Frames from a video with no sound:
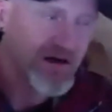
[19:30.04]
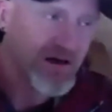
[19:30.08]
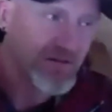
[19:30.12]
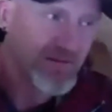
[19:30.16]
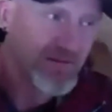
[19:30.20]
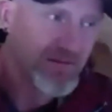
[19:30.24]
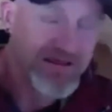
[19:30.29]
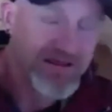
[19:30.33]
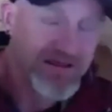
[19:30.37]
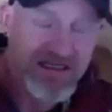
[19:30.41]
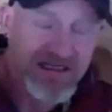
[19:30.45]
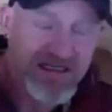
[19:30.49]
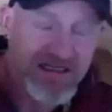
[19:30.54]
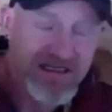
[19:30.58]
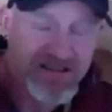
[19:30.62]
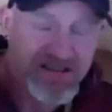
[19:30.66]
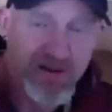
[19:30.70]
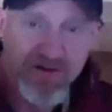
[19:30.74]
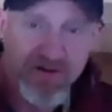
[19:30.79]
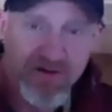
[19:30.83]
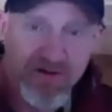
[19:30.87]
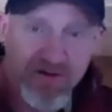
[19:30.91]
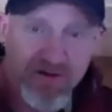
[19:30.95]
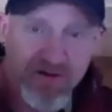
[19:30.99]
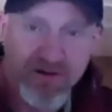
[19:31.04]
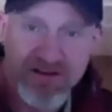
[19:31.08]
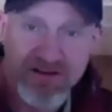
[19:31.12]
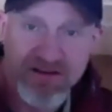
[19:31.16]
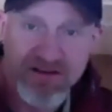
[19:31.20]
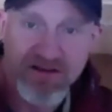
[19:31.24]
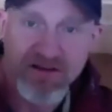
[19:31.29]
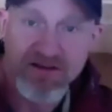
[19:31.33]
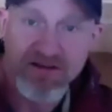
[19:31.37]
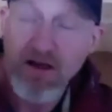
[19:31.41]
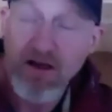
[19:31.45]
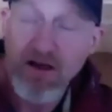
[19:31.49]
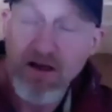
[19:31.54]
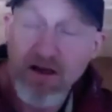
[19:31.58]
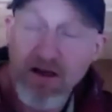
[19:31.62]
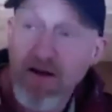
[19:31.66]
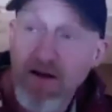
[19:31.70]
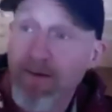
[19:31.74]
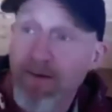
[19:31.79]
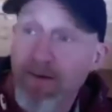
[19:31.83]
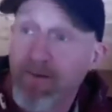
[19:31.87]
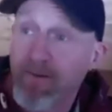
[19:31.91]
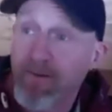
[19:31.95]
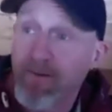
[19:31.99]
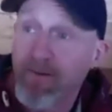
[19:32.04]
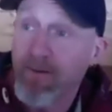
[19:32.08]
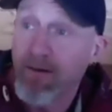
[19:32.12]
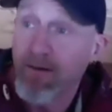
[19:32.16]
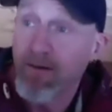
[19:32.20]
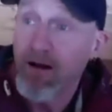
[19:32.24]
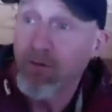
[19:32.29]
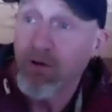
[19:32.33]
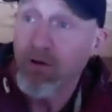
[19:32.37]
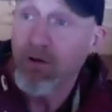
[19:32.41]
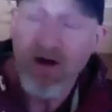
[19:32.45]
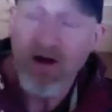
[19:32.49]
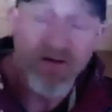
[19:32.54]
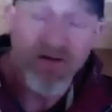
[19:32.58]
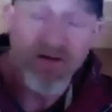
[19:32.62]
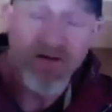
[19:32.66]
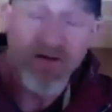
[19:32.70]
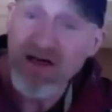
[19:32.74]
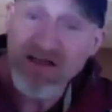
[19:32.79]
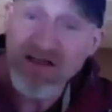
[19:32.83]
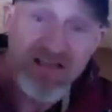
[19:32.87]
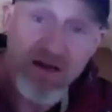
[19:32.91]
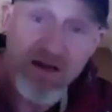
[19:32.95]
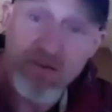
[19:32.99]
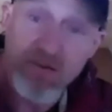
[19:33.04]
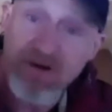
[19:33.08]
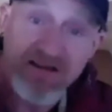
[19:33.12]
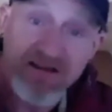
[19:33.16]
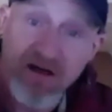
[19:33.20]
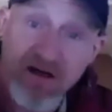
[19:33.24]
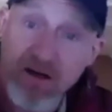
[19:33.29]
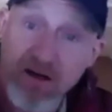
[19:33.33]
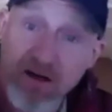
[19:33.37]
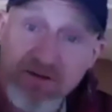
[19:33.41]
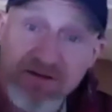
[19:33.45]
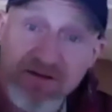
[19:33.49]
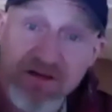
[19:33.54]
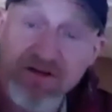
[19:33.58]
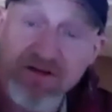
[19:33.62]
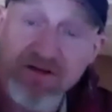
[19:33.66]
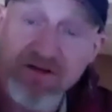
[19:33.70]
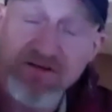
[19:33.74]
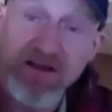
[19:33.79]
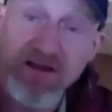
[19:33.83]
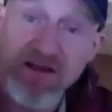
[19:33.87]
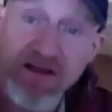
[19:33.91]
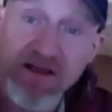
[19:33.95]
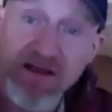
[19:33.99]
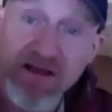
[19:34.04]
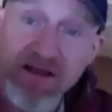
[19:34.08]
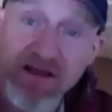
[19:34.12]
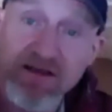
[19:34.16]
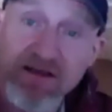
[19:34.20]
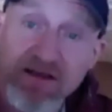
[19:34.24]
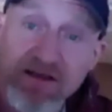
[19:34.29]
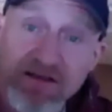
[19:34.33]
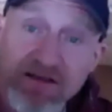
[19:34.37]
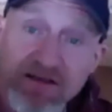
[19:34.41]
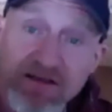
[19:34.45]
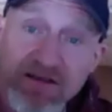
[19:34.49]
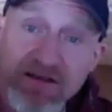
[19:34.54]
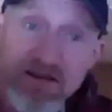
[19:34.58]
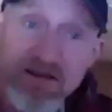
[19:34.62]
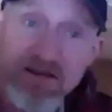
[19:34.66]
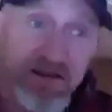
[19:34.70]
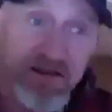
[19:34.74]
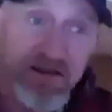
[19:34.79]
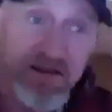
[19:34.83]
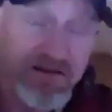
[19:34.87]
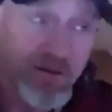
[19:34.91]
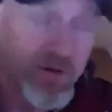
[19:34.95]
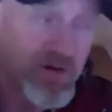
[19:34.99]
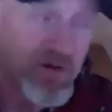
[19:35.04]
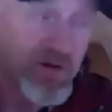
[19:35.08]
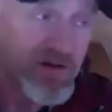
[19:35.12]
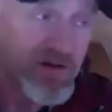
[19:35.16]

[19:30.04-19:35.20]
because that's top of consciousness. But I've heard it so many times over the years. It's the point.